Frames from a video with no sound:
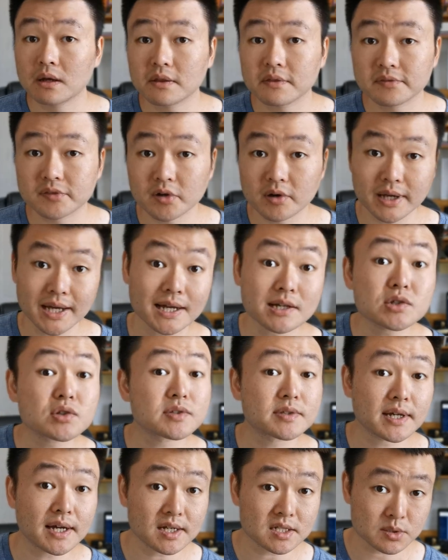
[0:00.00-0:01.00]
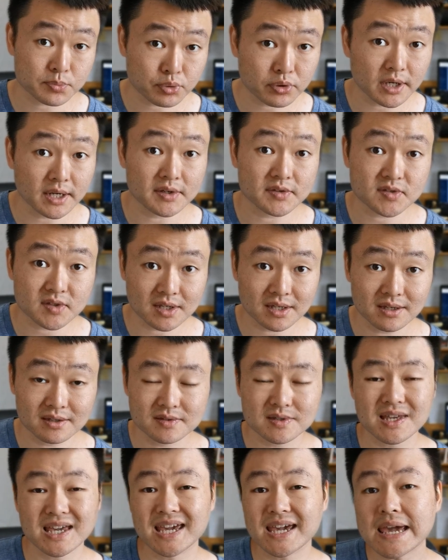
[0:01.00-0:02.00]
Their exercise price
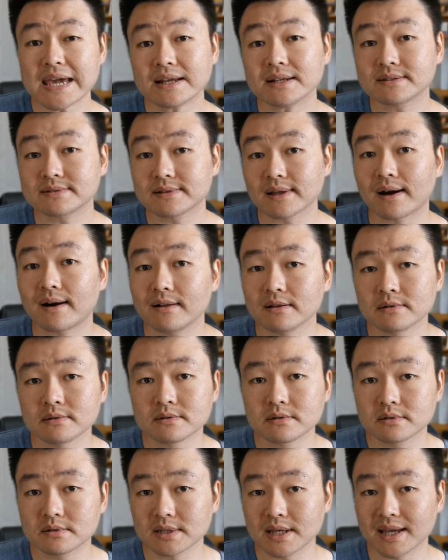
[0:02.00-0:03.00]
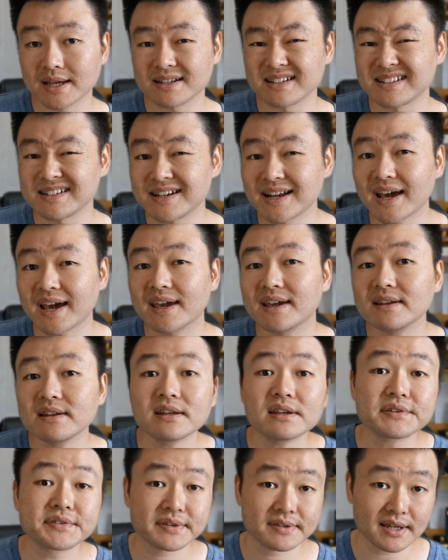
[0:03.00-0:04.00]
is
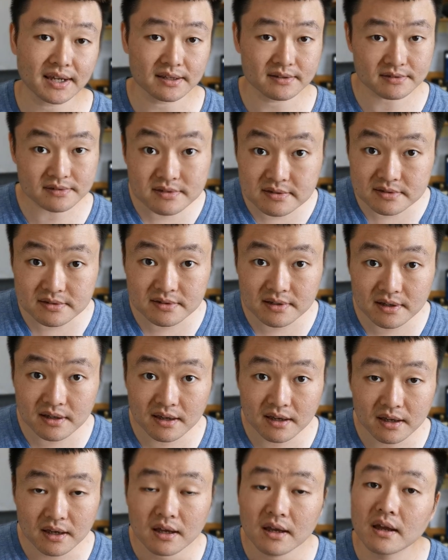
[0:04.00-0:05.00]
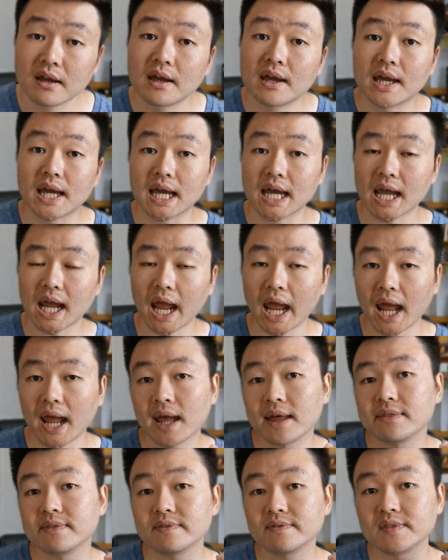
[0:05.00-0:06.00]
$8.90
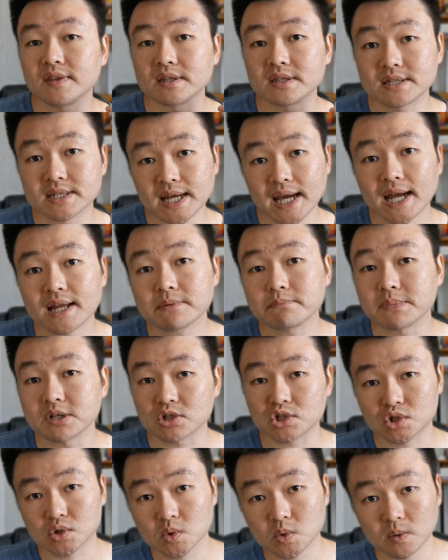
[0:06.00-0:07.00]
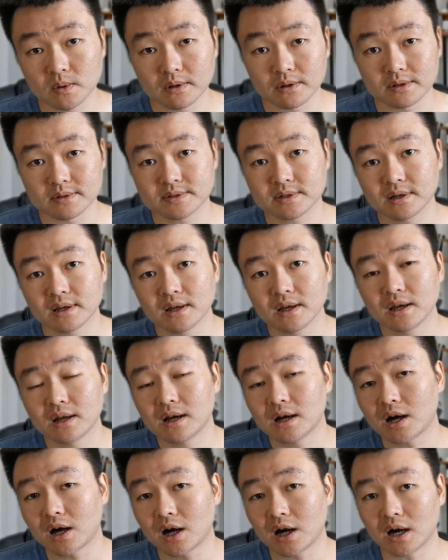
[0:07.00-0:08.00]
and the debt matures
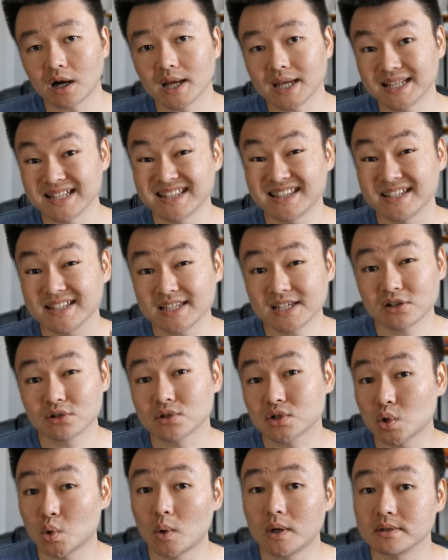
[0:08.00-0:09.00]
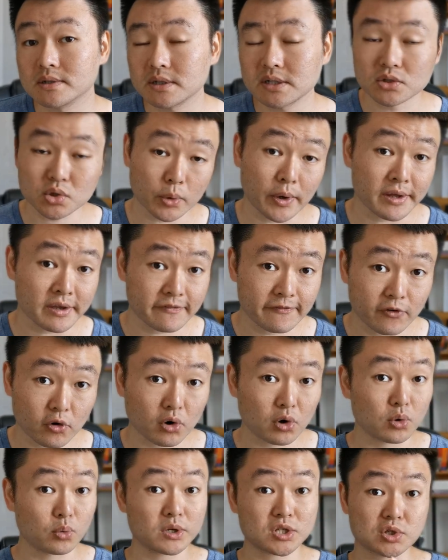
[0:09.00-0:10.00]
in the year
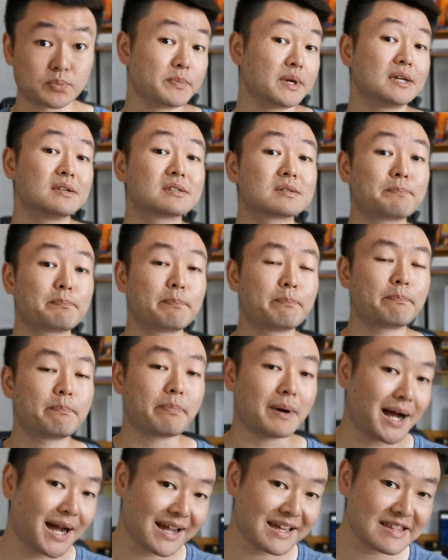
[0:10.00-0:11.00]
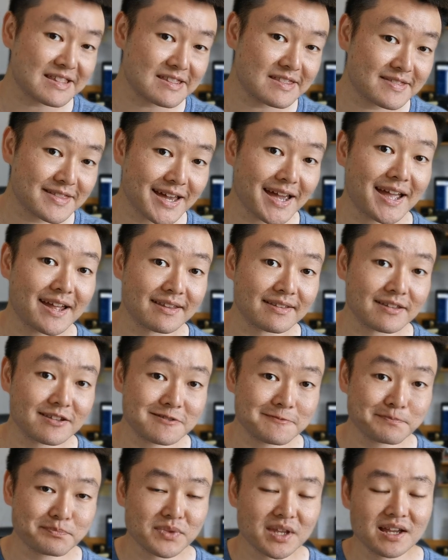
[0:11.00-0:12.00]
2024, which means by then
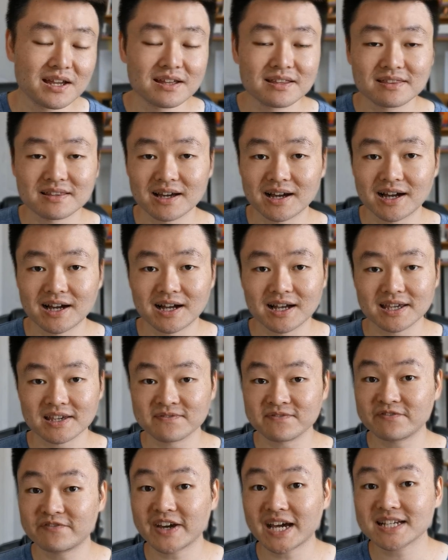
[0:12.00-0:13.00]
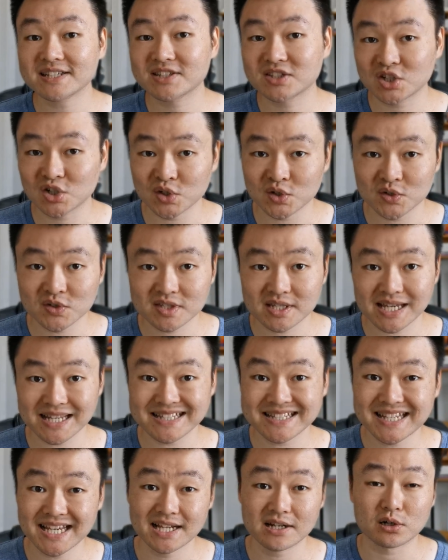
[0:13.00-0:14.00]
uh, investors
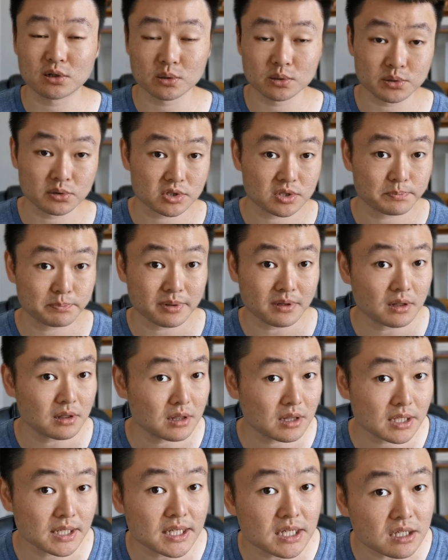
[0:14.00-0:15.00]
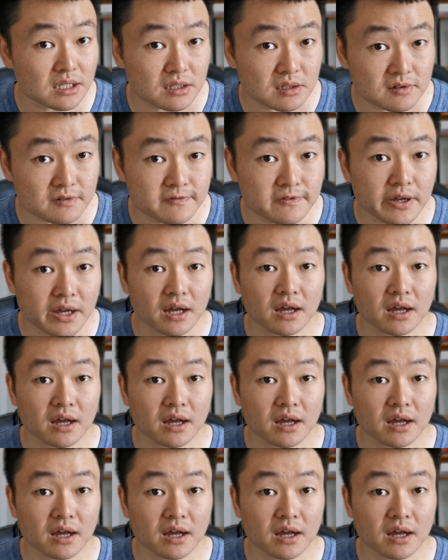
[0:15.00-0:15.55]
and debt holders believe